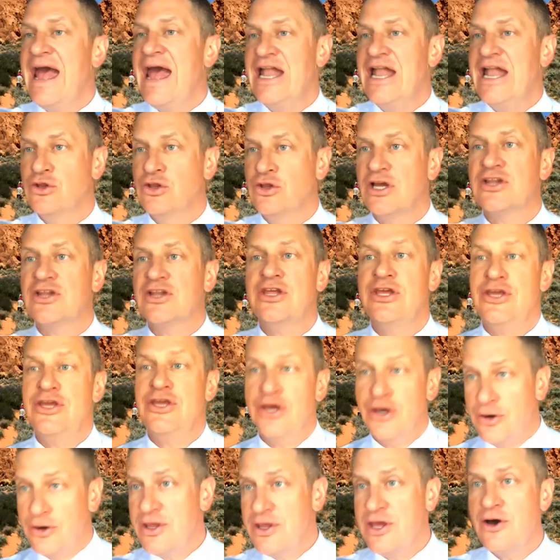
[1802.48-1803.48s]
and you look at the
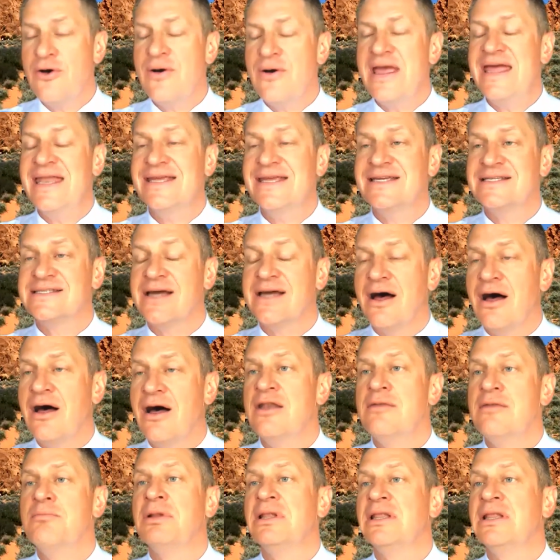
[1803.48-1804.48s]
yo-yo, it is
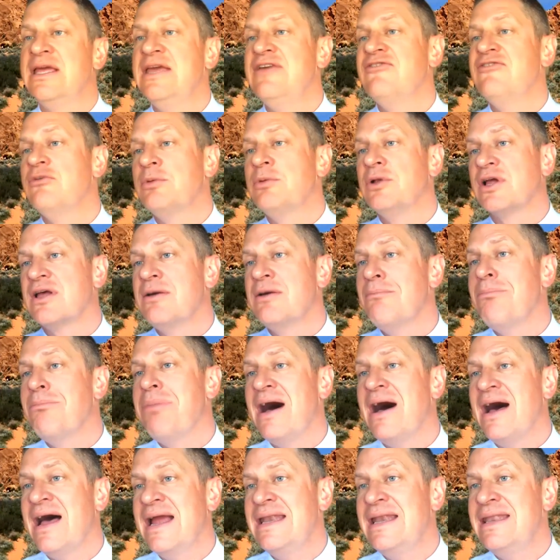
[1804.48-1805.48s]
unbelievable.
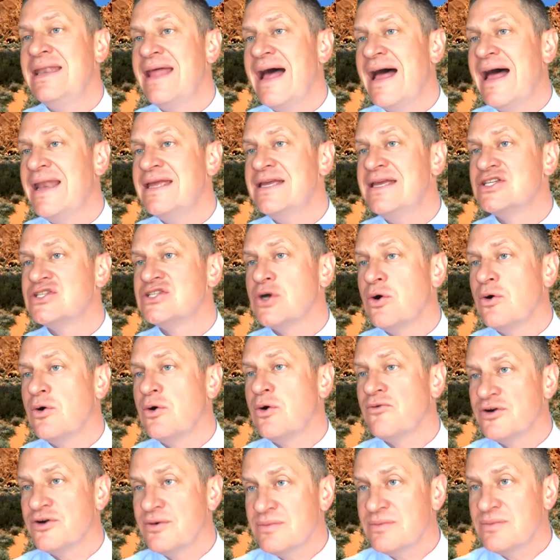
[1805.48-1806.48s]
Combined, that is
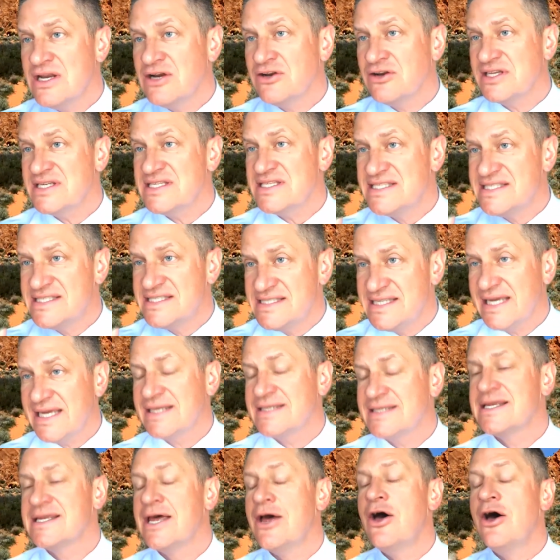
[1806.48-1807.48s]
over nearly
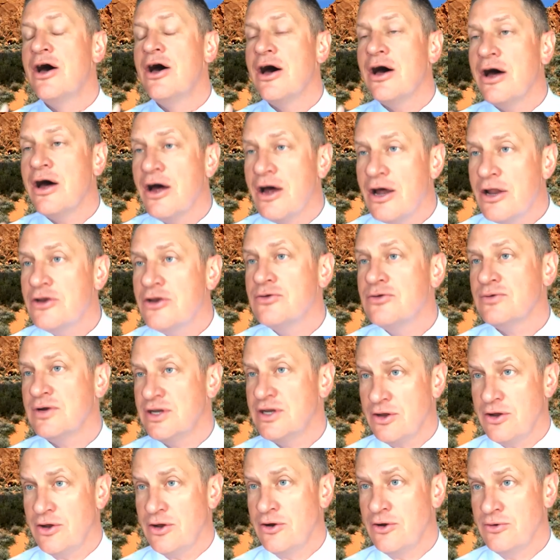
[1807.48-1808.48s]

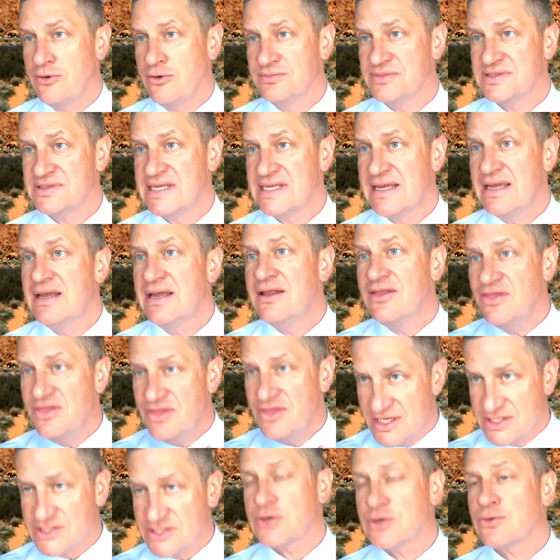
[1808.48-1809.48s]
600 homes
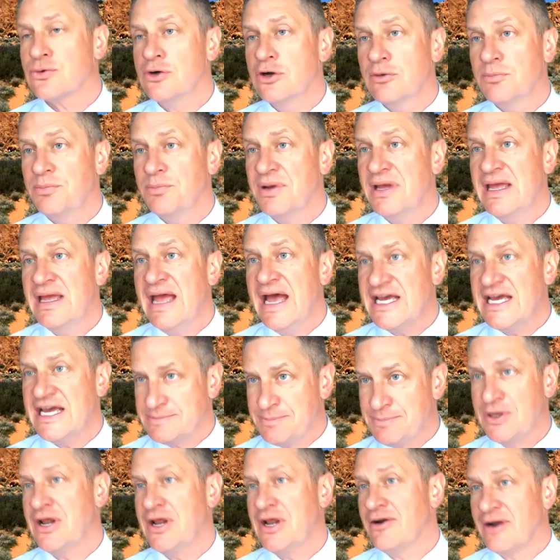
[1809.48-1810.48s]
this group
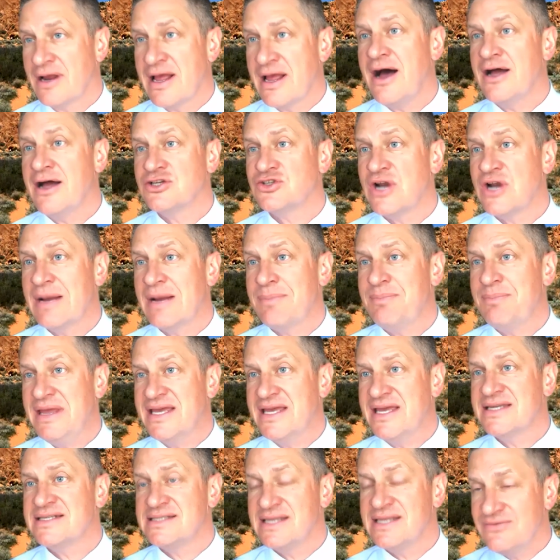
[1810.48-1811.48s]
has put under contract
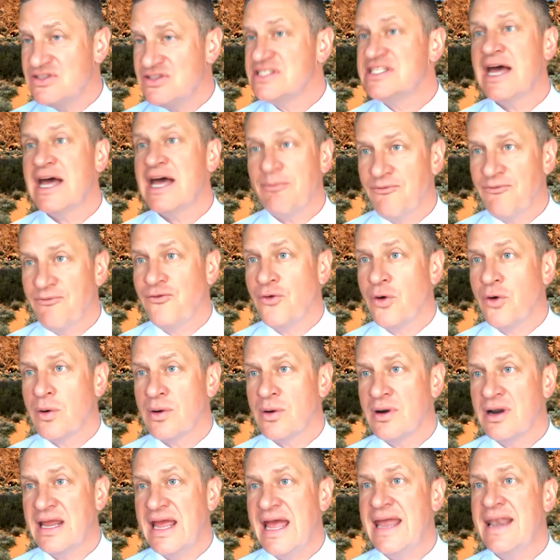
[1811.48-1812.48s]
because they've stepped
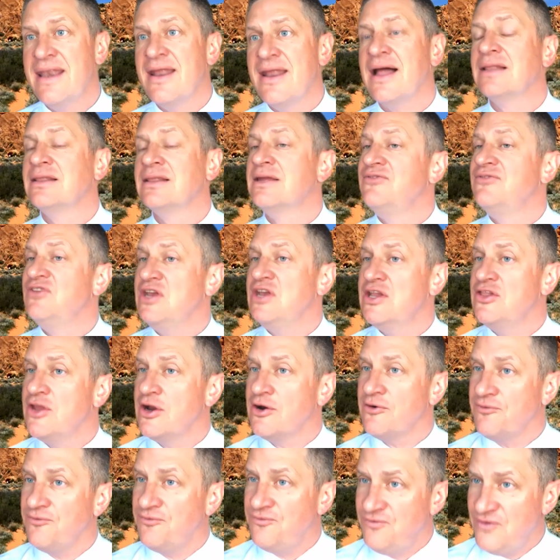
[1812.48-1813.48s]
forward and not living in
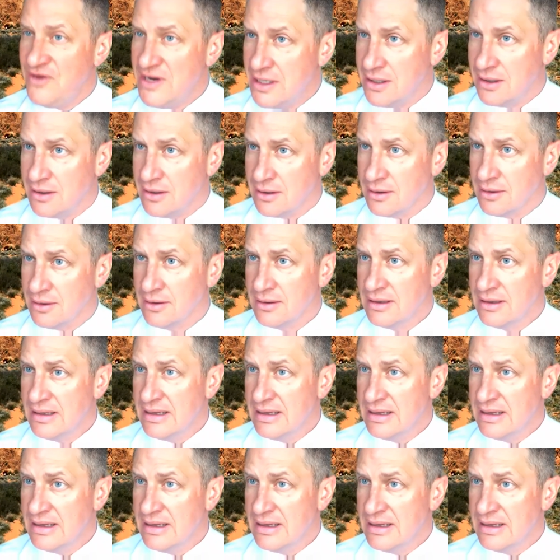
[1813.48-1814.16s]
their fear.